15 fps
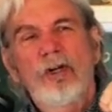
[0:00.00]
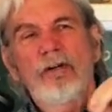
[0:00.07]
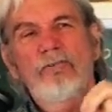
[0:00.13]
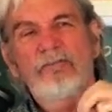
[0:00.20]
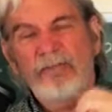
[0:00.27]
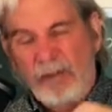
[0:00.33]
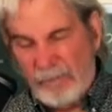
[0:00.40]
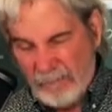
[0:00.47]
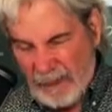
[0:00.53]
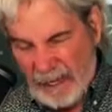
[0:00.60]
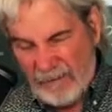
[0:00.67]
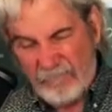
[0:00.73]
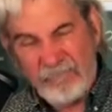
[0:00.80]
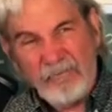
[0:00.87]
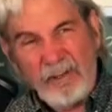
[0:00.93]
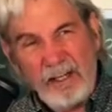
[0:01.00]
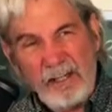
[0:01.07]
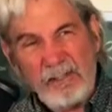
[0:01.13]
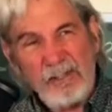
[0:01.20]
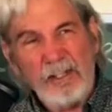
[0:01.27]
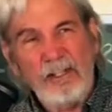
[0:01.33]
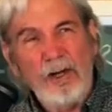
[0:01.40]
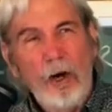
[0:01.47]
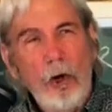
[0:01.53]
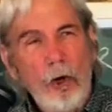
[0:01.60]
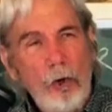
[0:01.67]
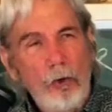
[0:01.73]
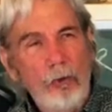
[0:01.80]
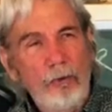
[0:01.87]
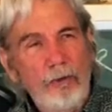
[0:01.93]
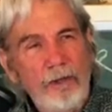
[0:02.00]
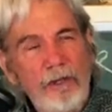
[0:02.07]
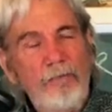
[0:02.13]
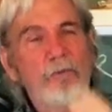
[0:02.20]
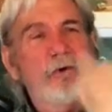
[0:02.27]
from that fleshly hole that